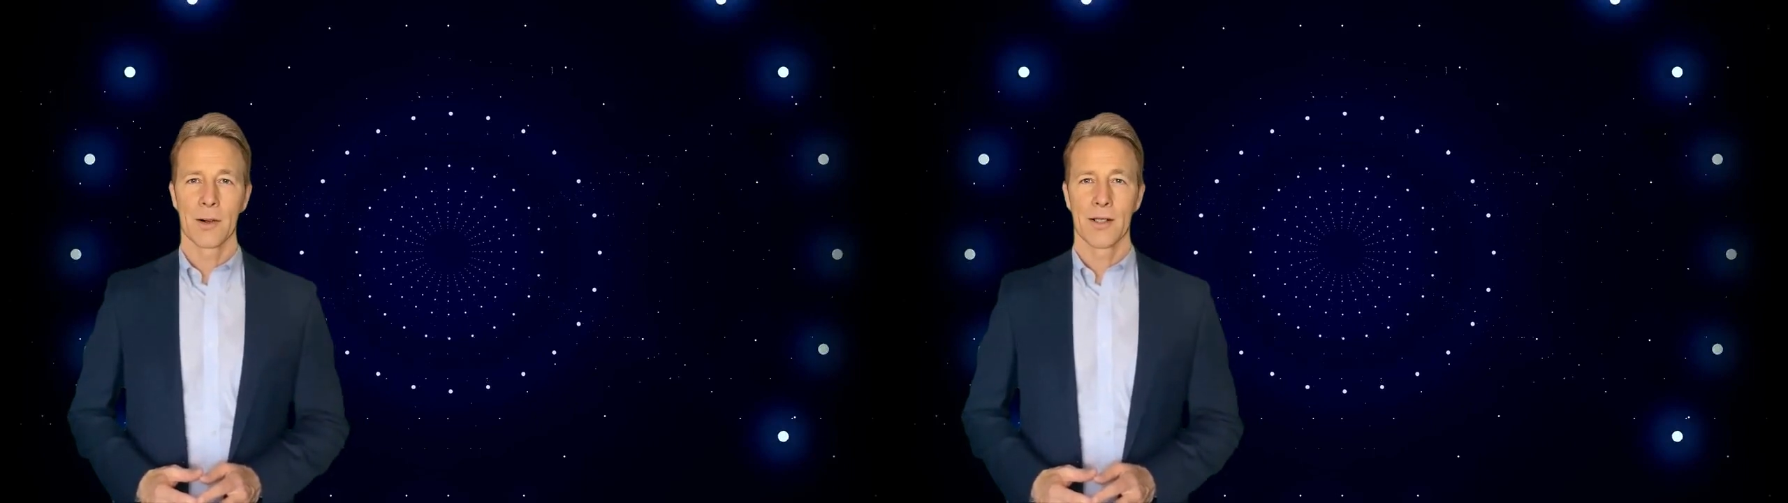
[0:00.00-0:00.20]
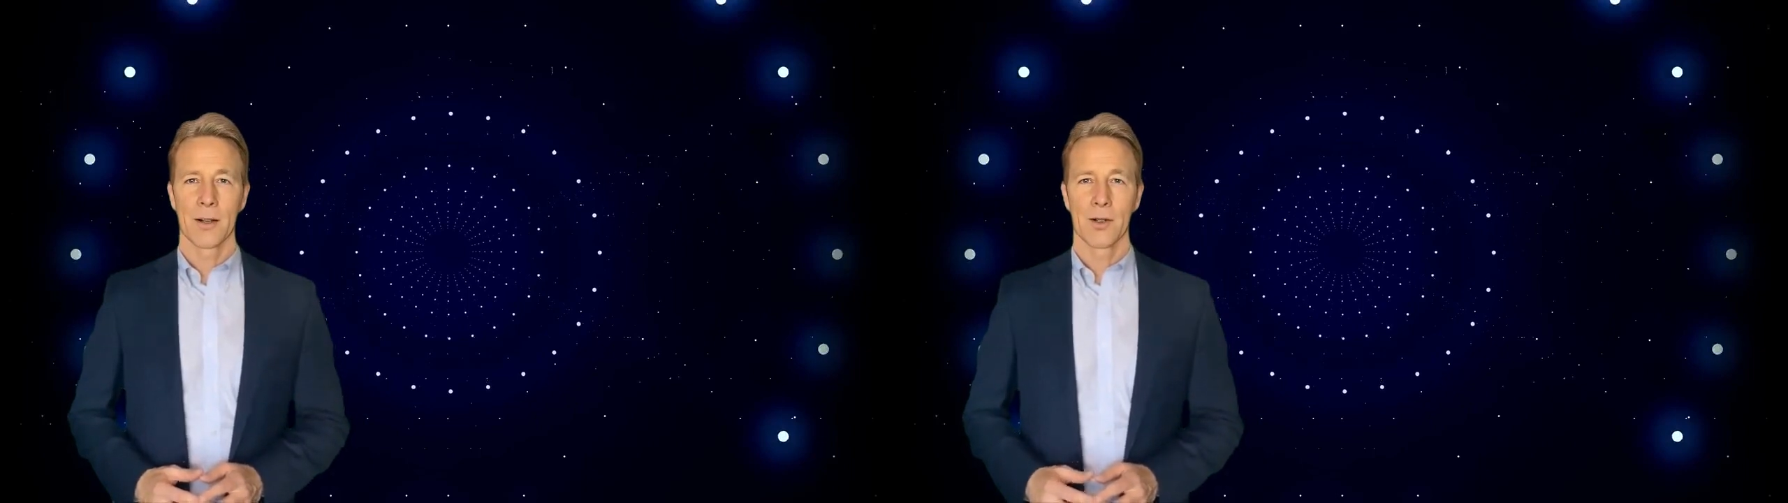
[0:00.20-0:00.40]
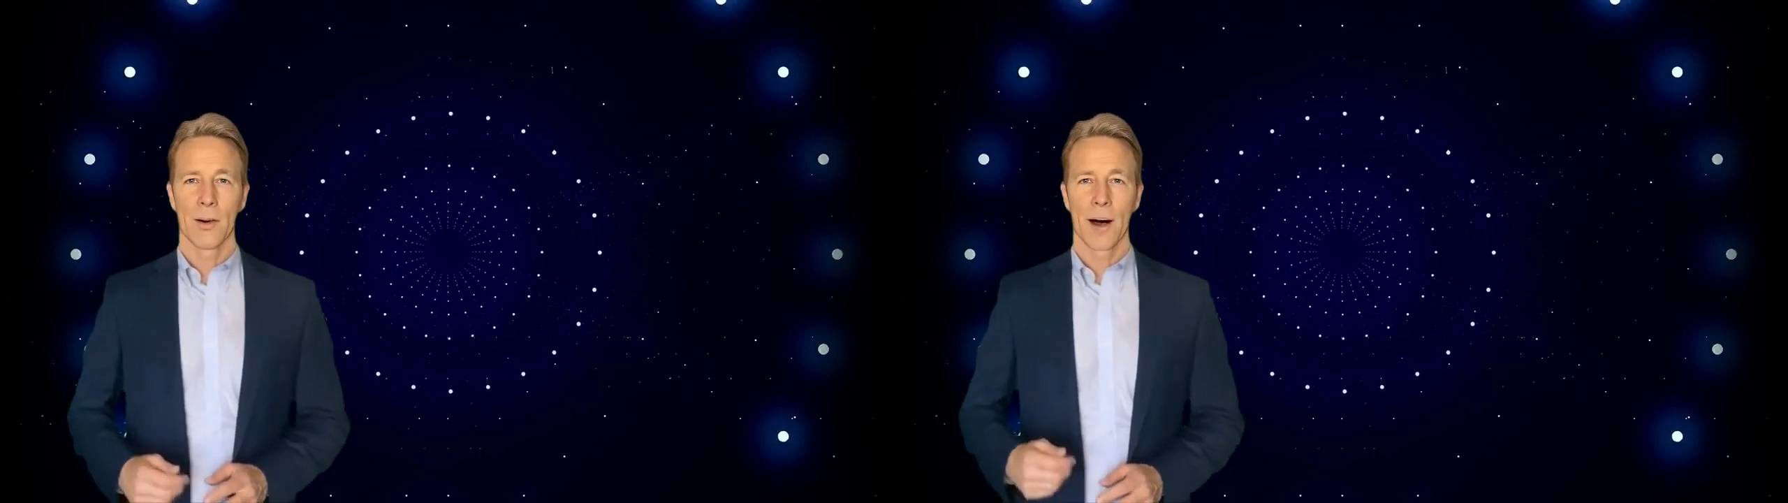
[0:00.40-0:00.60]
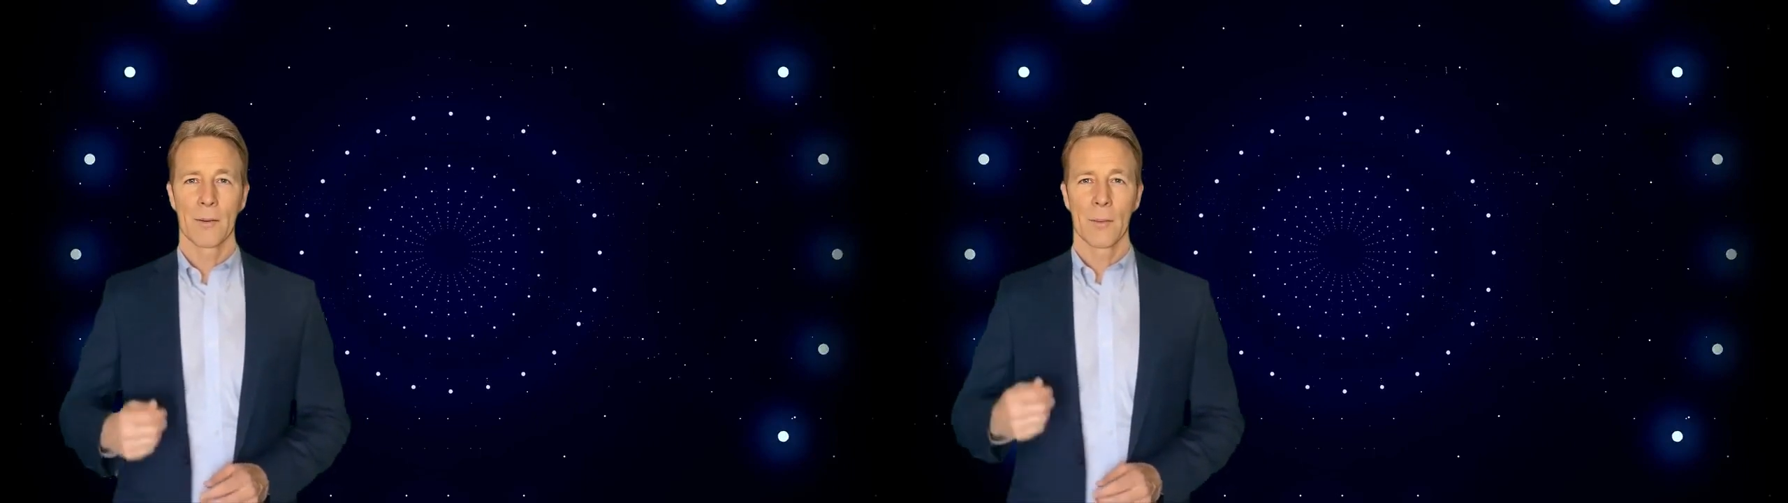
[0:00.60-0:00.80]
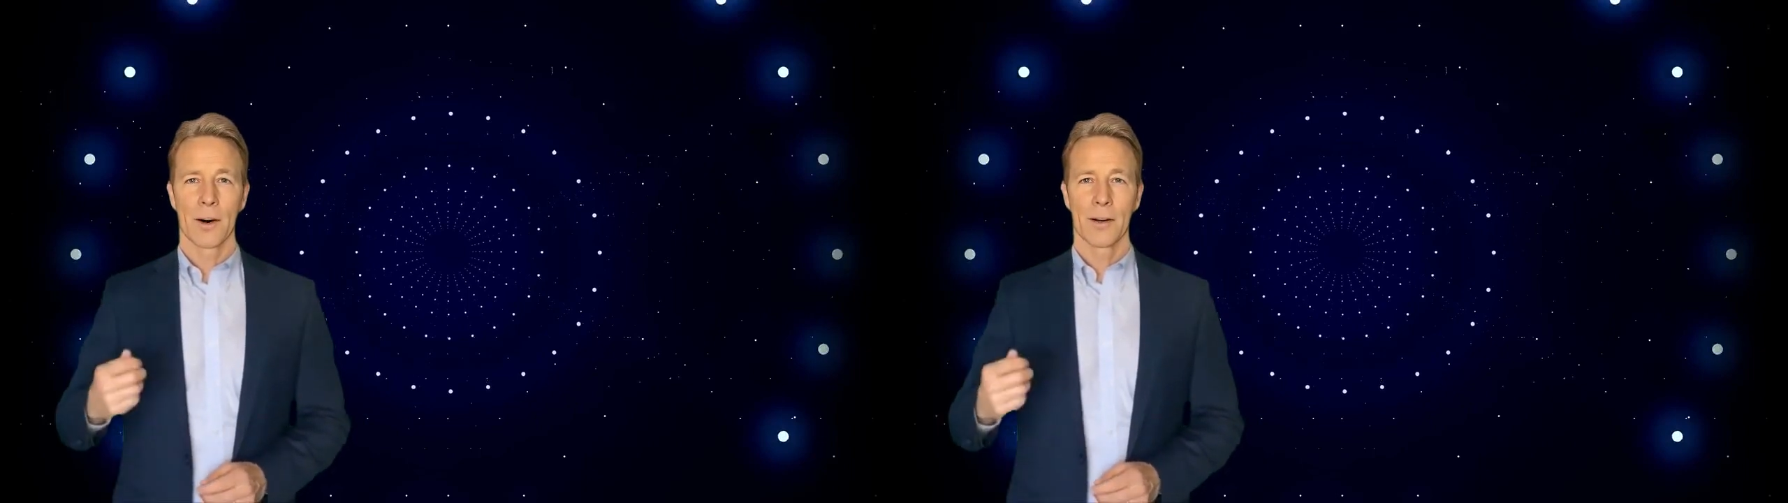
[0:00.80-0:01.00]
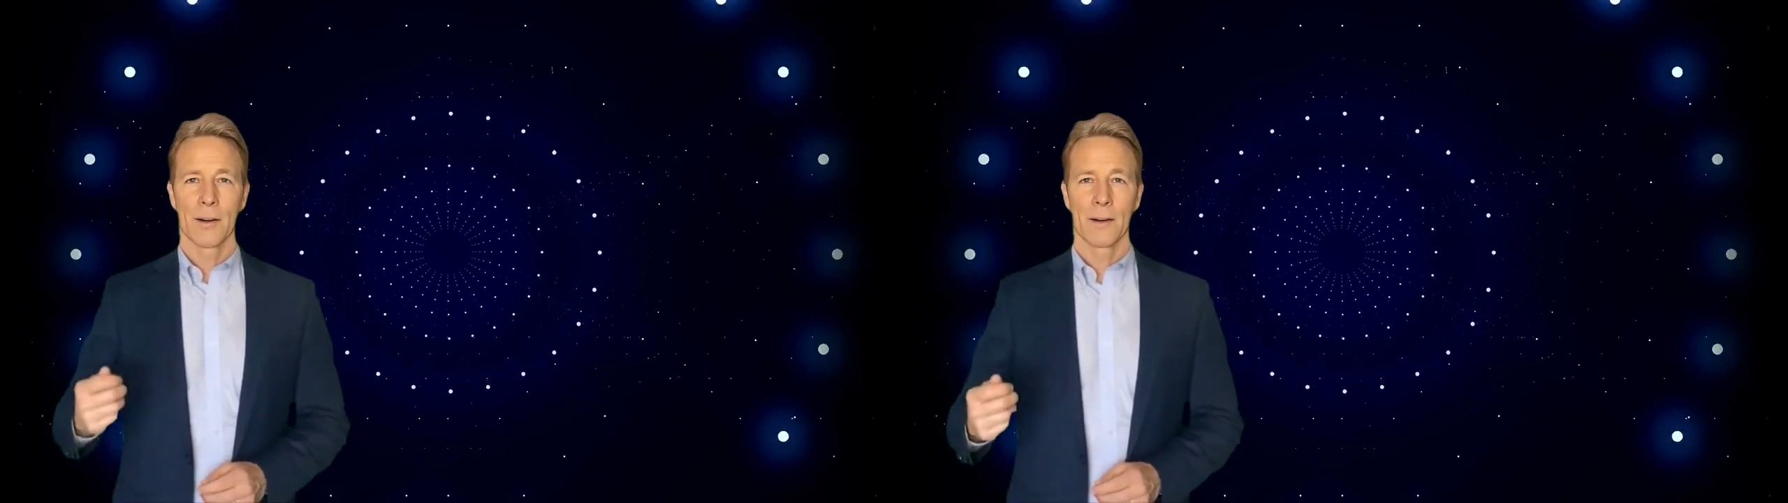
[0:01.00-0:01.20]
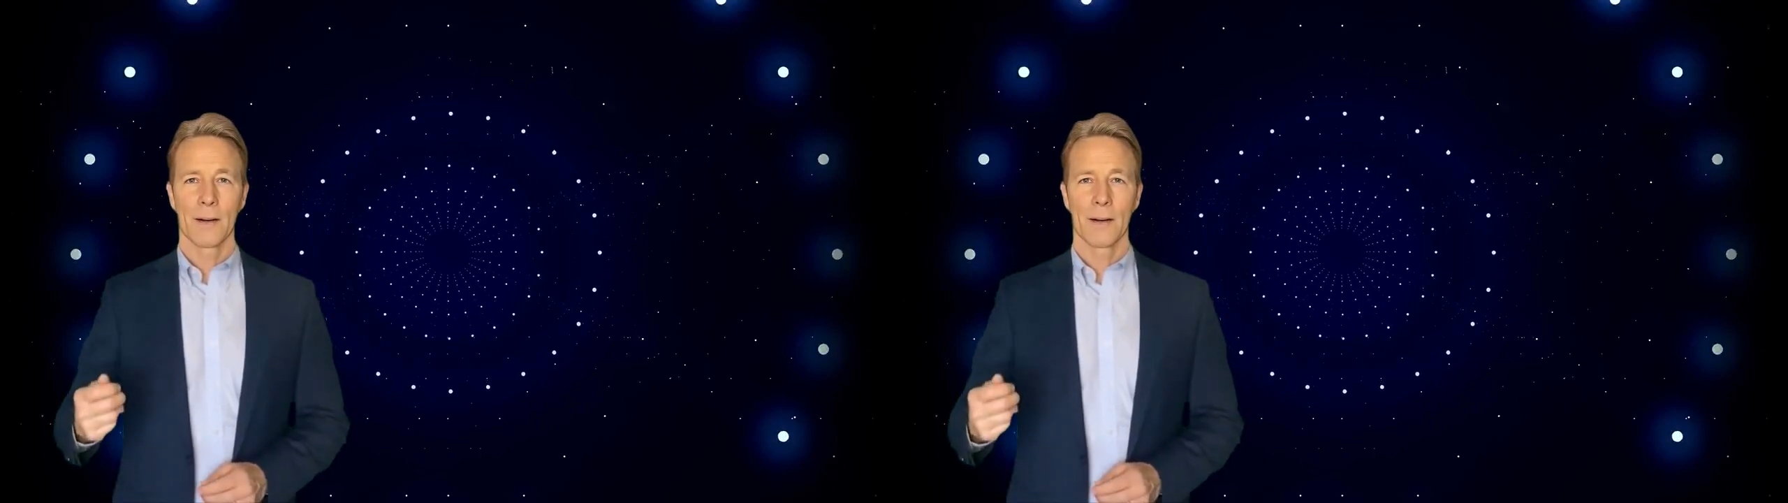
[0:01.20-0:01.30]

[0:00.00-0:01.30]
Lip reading: potential output,